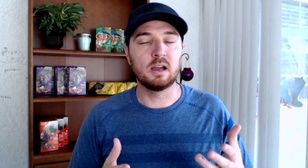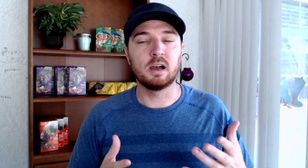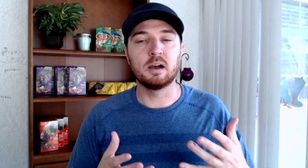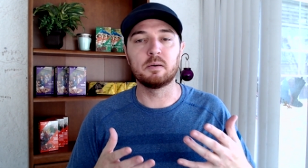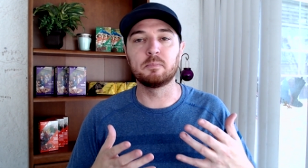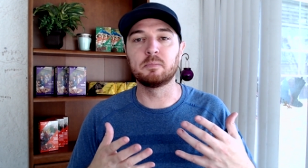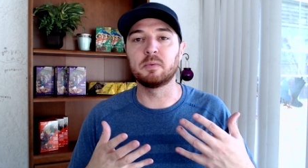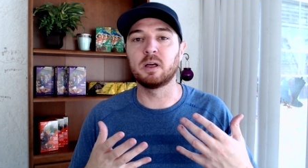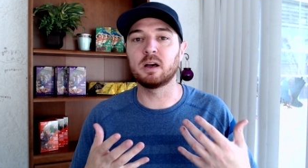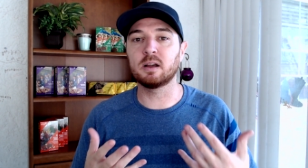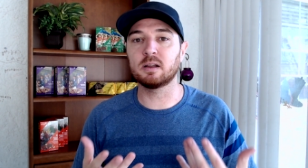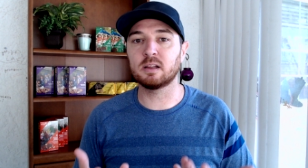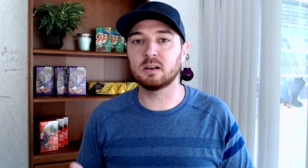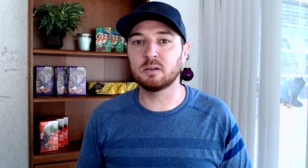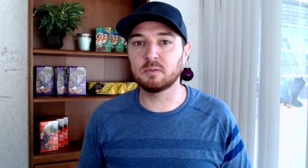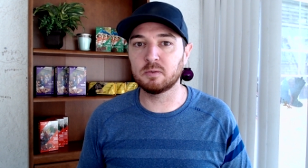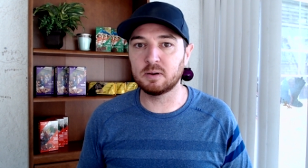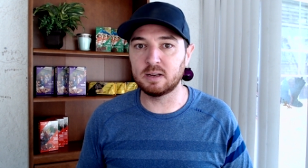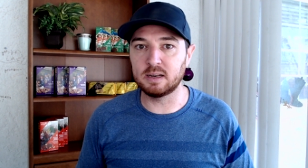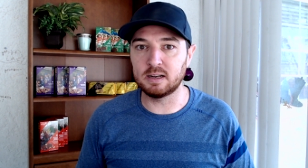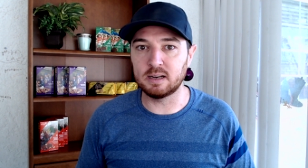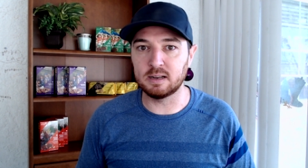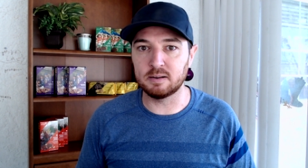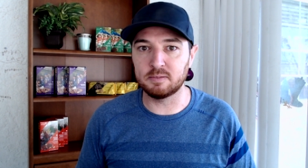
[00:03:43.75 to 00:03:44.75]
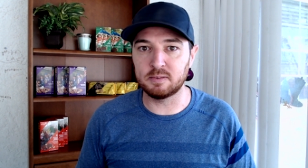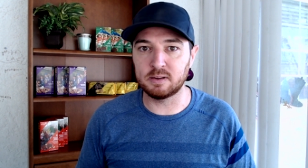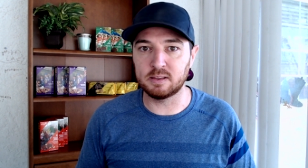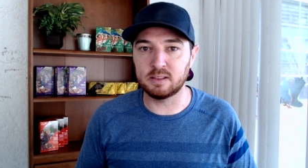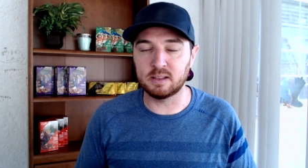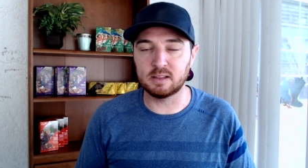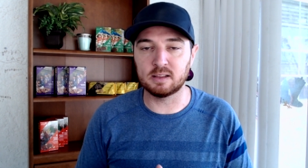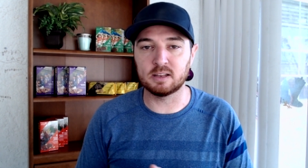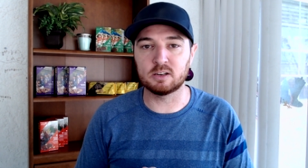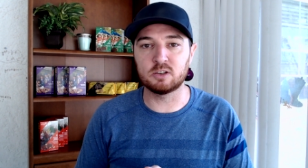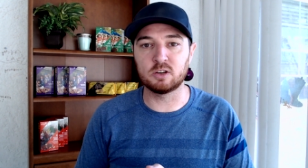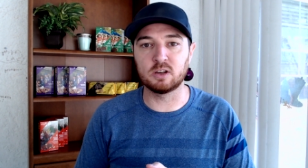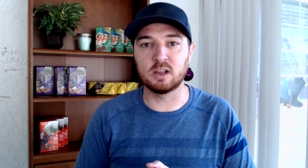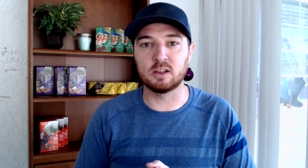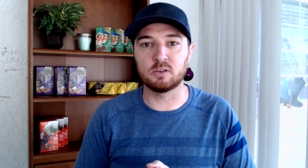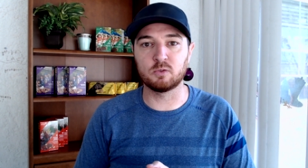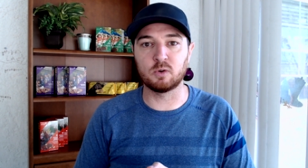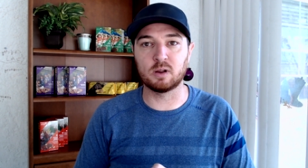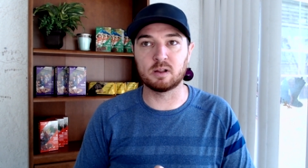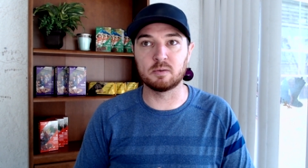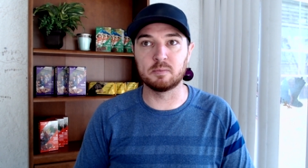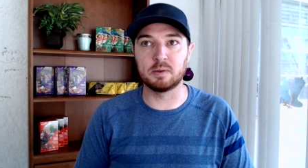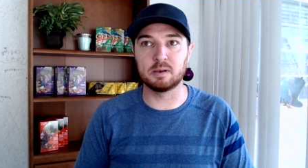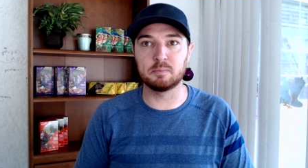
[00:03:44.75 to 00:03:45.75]
I'm not going to read everything that you guys
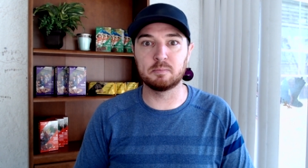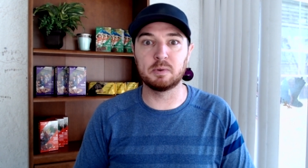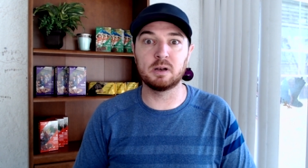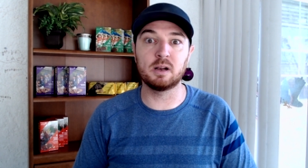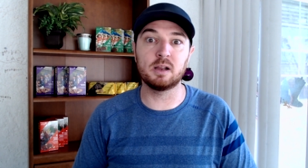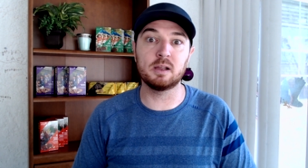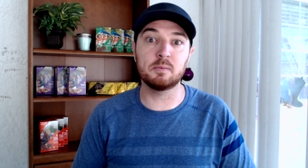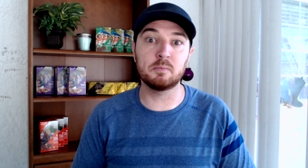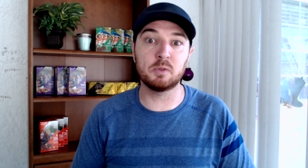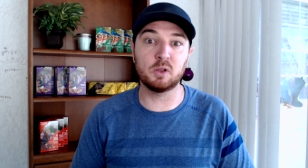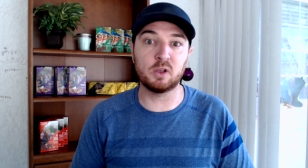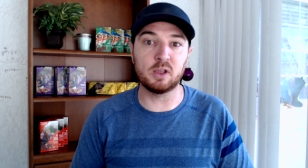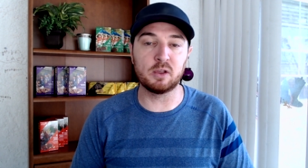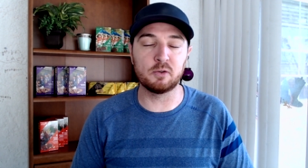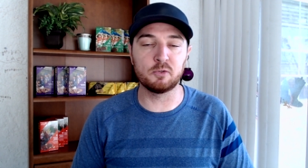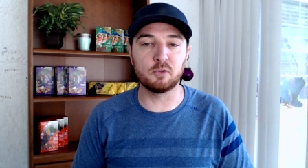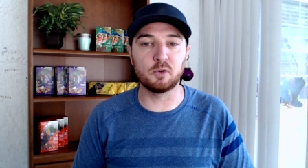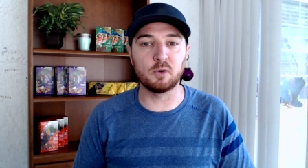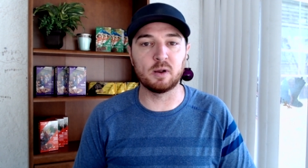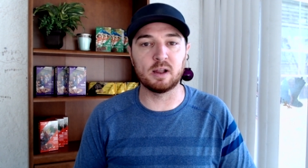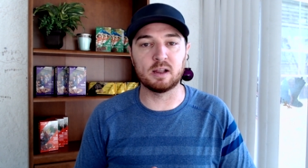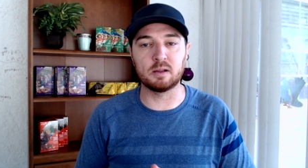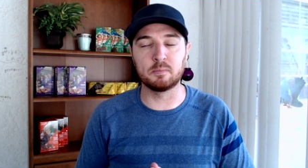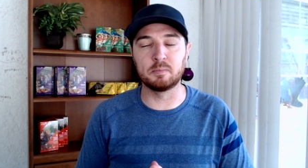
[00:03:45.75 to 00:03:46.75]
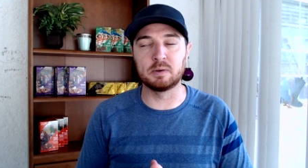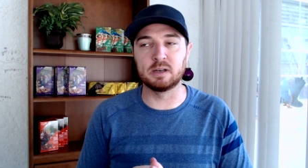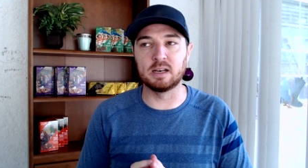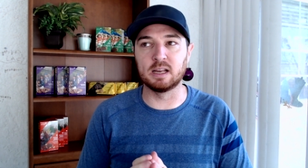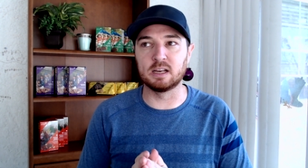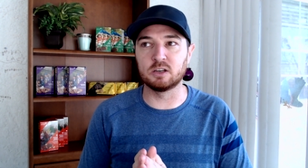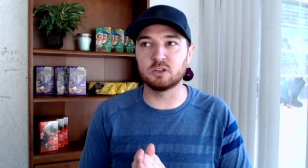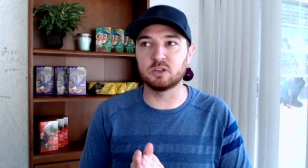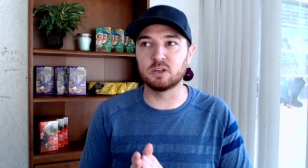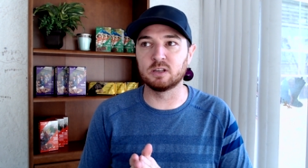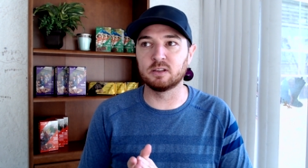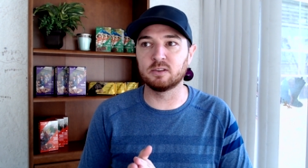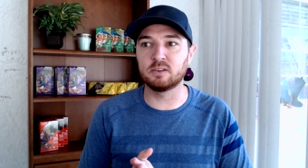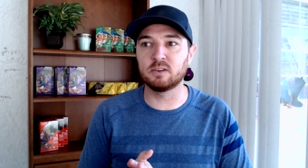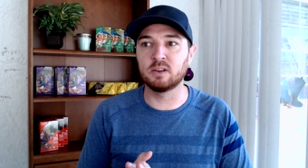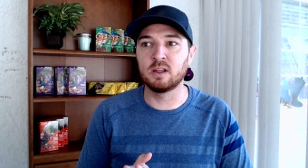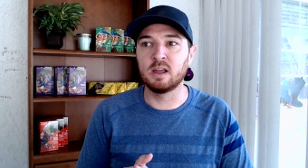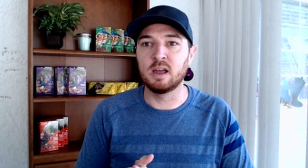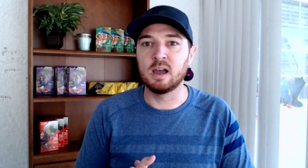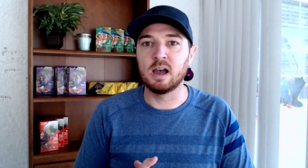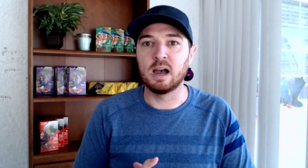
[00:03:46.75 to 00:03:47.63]
recommend, but I am looking for recommendations.